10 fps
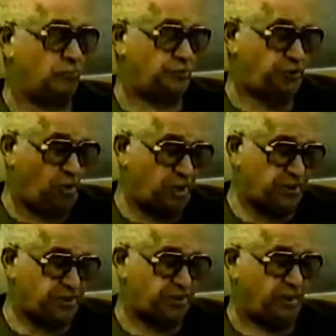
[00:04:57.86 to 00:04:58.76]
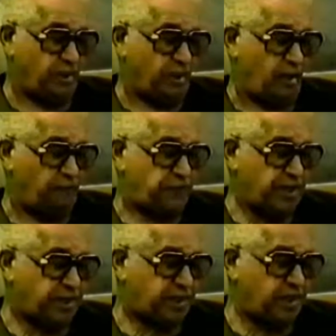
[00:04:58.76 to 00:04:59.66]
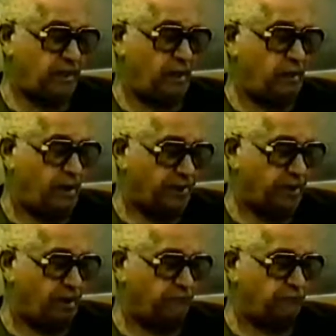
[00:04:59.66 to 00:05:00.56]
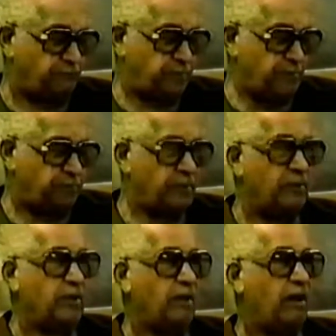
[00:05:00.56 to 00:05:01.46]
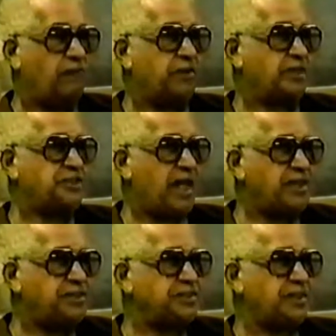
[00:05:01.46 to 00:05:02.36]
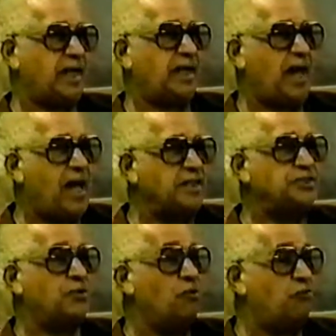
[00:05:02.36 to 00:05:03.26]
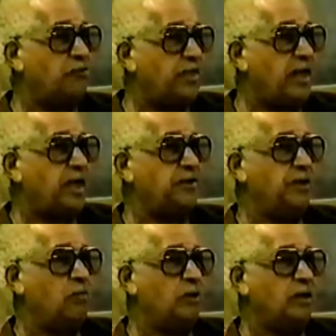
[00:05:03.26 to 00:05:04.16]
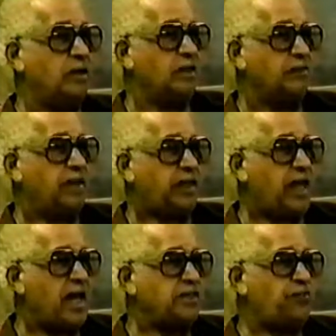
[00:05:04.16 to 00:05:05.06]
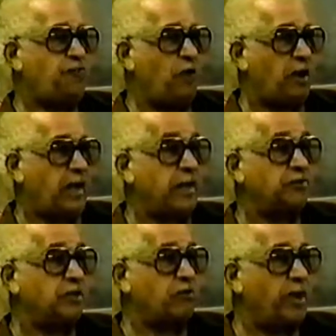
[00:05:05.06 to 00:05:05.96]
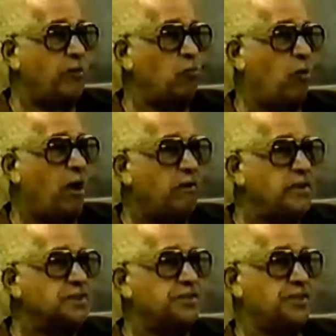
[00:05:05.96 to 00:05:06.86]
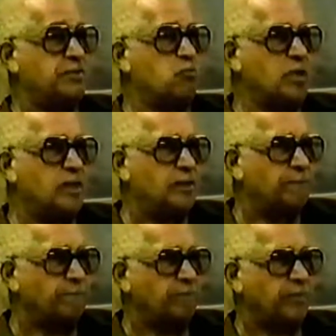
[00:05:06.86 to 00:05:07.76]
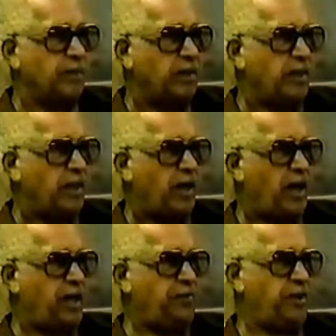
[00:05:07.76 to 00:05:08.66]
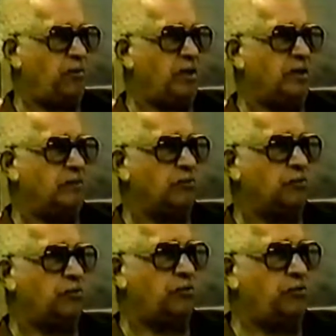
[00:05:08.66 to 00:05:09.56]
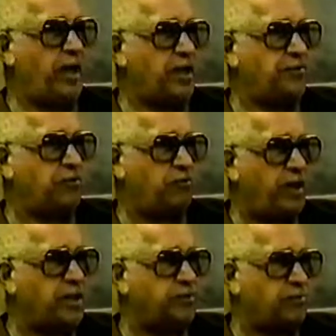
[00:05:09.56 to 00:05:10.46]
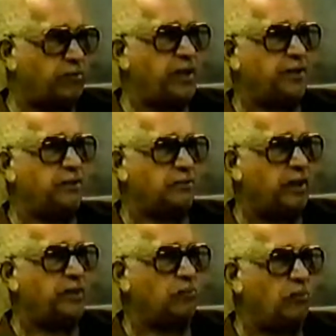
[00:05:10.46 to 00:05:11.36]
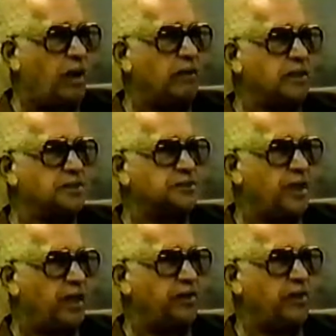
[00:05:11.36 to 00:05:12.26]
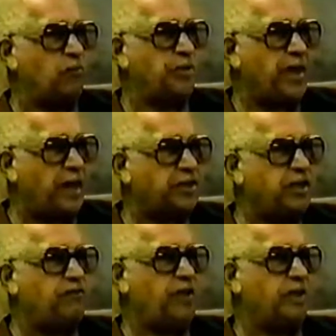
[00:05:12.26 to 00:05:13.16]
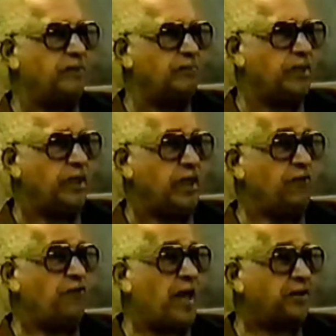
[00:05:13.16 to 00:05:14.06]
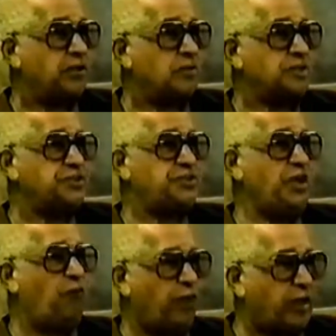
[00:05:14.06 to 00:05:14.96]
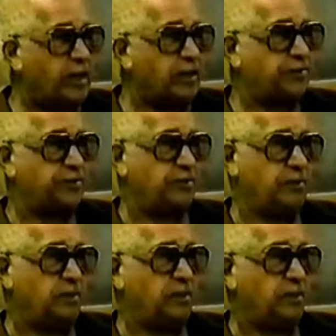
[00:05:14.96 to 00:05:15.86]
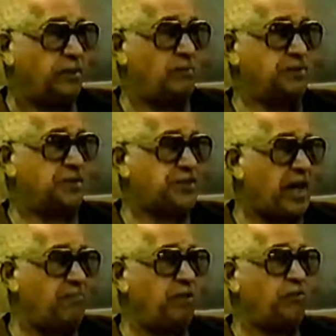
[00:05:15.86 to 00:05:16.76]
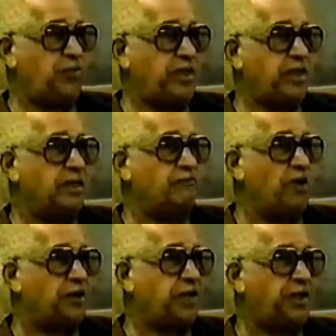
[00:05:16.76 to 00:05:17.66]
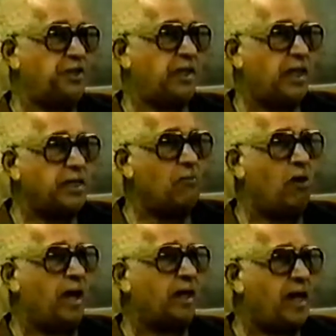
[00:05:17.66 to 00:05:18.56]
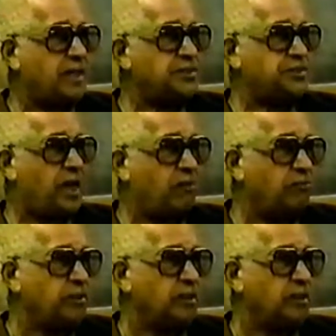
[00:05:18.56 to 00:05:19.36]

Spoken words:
choice of taking a lot of people of the Ashantis, the Akans over there, and the Akans fought like the great warriors that they were. And they were great, great, great, great warriors, and they would not give in. In fact, it was difficult. There was a time they were thinking of not getting any more Akans down